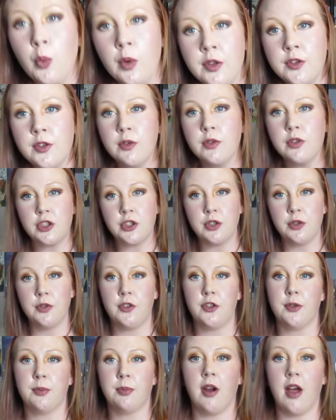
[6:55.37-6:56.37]
once you
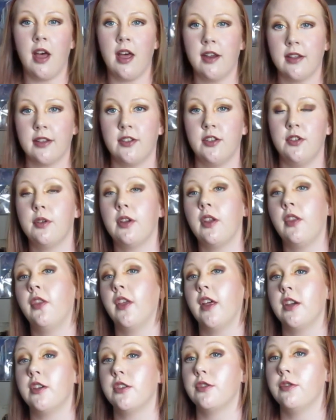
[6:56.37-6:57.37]
choose your products, you can
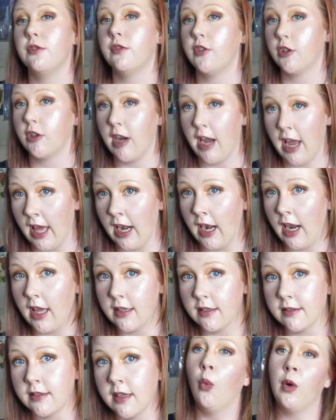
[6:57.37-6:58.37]
then choose your
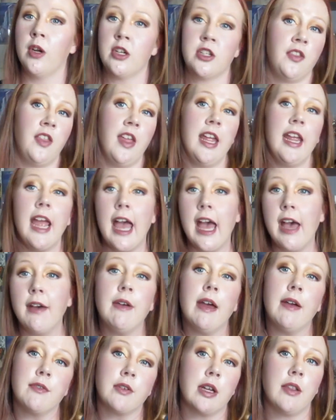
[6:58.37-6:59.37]
add-ons, which they
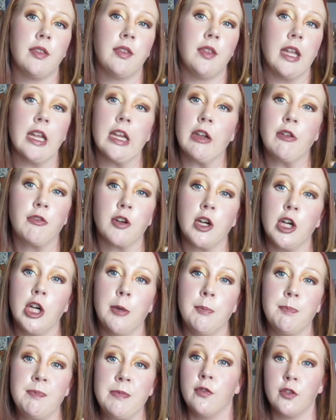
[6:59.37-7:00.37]
have everything
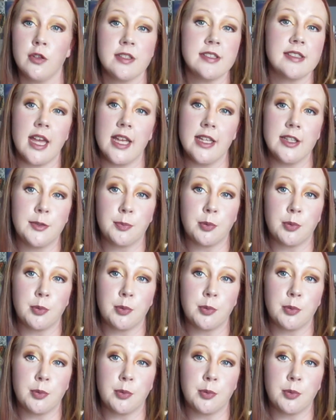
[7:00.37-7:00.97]
from full-size